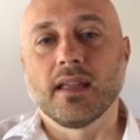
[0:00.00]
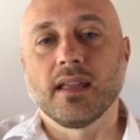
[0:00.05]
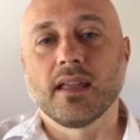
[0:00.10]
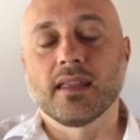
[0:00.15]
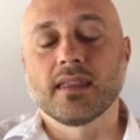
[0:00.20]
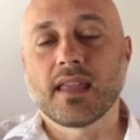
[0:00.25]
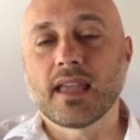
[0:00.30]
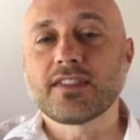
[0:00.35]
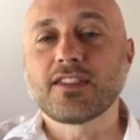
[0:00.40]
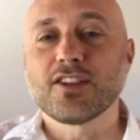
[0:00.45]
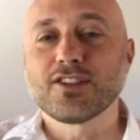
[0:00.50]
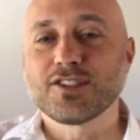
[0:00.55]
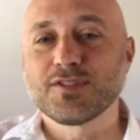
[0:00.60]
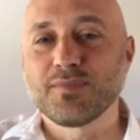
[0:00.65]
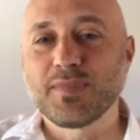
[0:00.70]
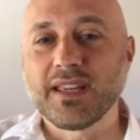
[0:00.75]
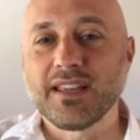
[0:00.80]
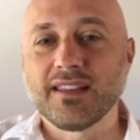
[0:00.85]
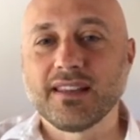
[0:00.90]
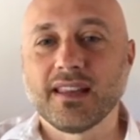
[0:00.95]
That doesn't
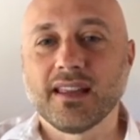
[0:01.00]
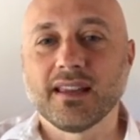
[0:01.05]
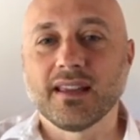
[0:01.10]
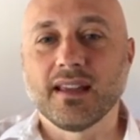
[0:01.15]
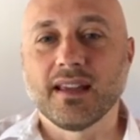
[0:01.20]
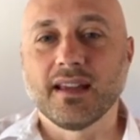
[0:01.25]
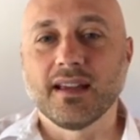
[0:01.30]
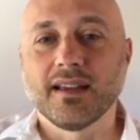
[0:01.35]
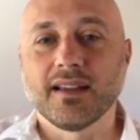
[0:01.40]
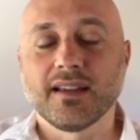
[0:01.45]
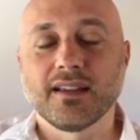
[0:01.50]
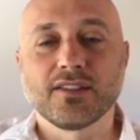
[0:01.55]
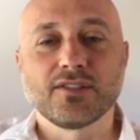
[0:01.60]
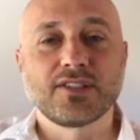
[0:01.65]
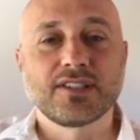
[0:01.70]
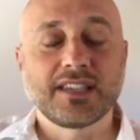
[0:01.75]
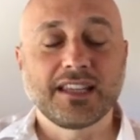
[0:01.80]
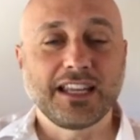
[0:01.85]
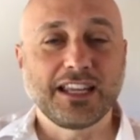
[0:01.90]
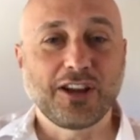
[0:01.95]
mean
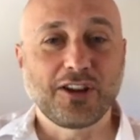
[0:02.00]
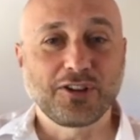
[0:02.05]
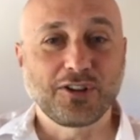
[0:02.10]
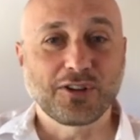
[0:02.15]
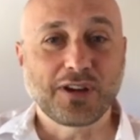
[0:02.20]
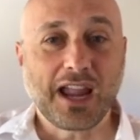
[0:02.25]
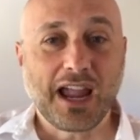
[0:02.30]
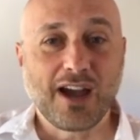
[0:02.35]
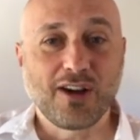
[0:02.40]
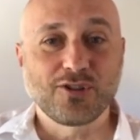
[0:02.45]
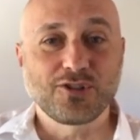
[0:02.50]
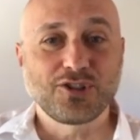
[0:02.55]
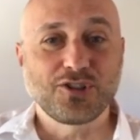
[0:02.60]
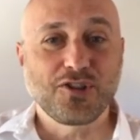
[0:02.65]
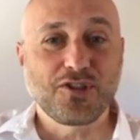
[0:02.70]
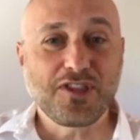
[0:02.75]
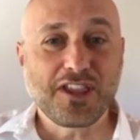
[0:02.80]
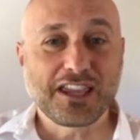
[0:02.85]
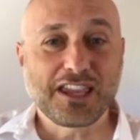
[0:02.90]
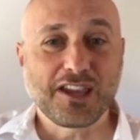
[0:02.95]
sitting on your couch
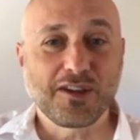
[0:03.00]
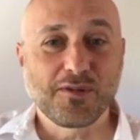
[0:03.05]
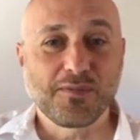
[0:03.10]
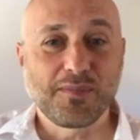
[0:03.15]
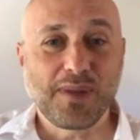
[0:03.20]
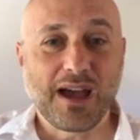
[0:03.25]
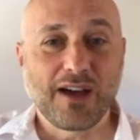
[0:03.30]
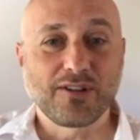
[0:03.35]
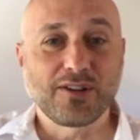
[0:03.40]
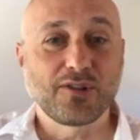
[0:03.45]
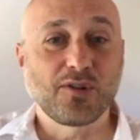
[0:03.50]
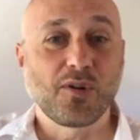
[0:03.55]
and thinking about it,